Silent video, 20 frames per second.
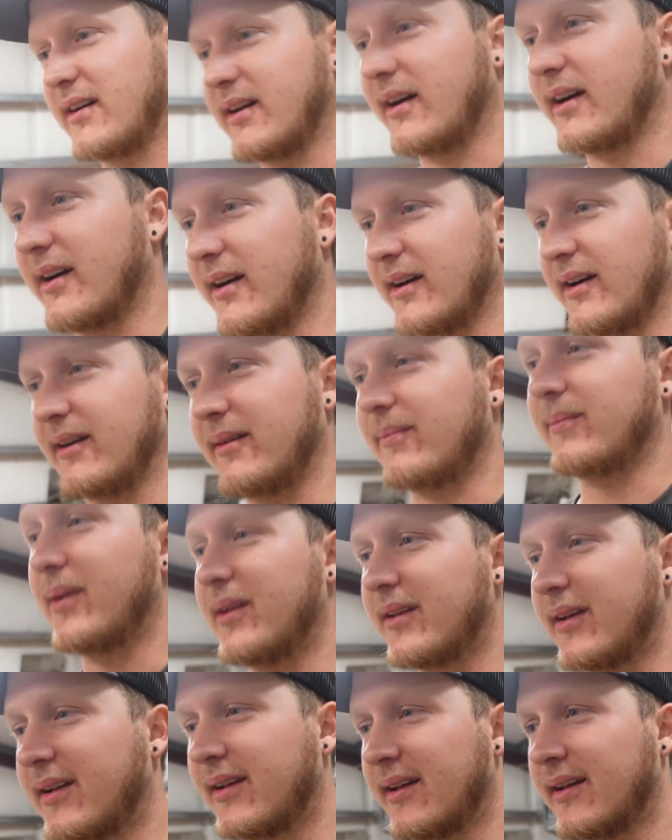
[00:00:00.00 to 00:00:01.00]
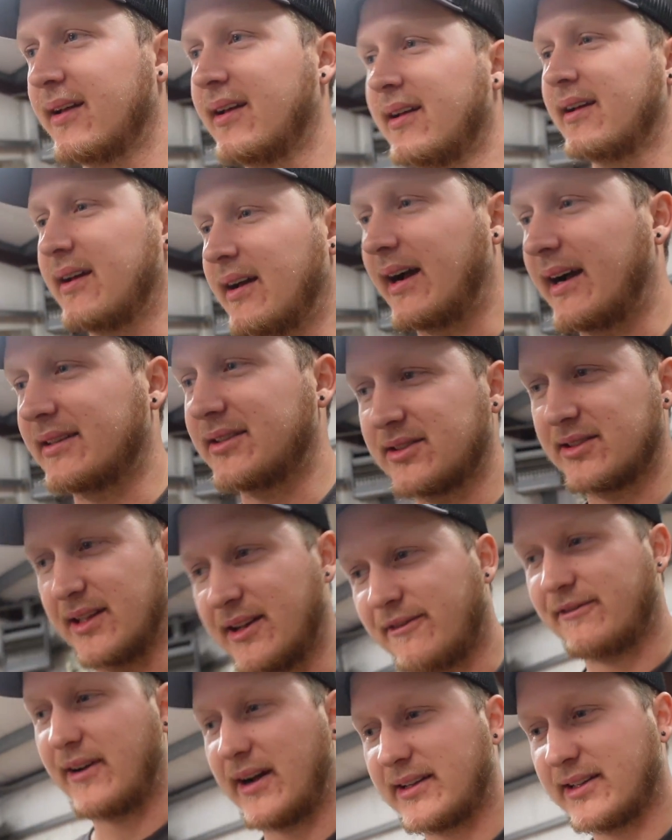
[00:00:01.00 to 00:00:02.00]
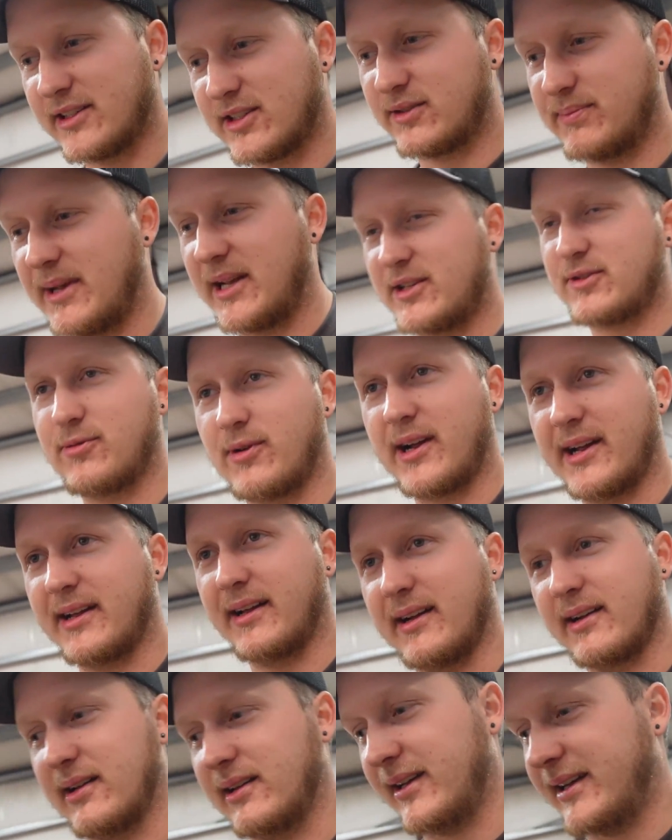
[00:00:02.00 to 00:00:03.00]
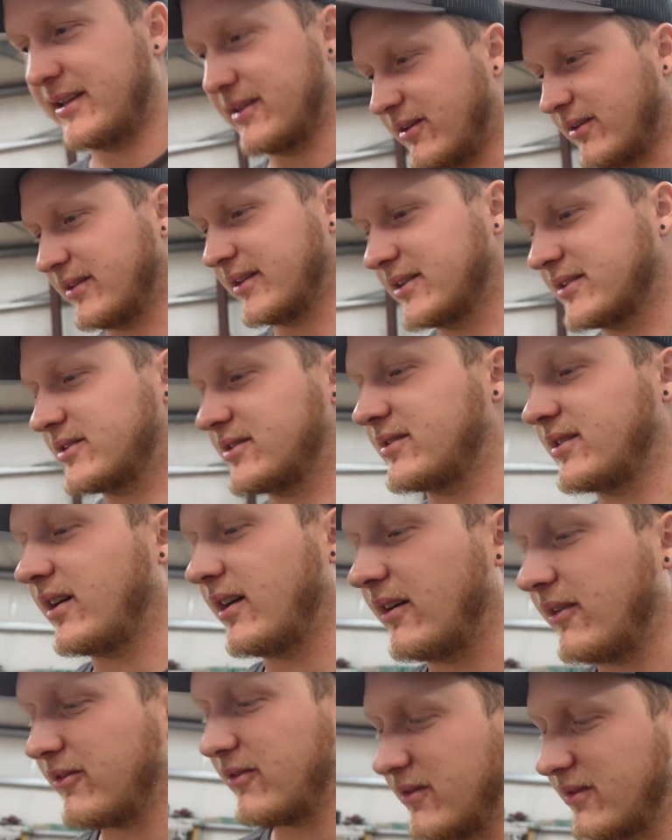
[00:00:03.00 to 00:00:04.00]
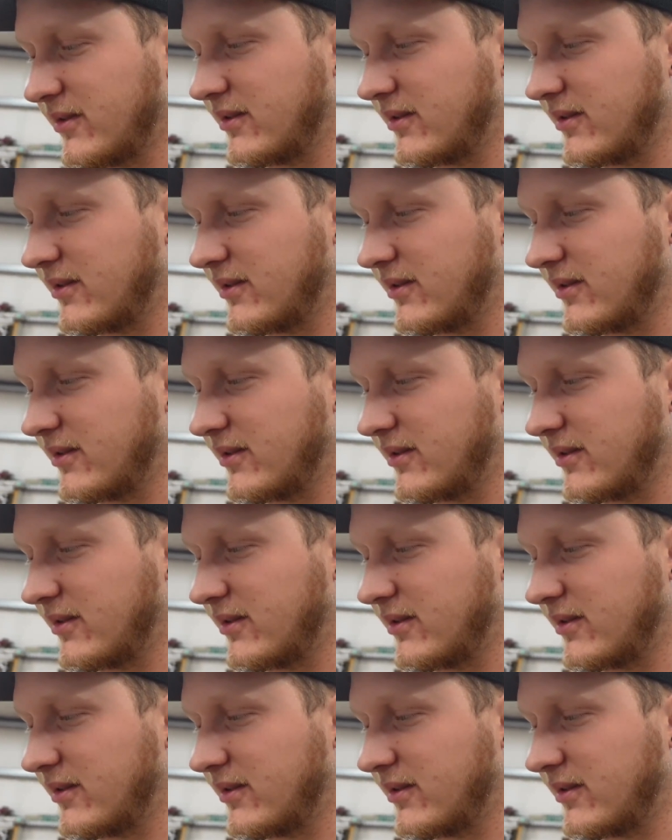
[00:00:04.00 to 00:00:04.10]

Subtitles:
I just need to find a space where I can clean all this stuff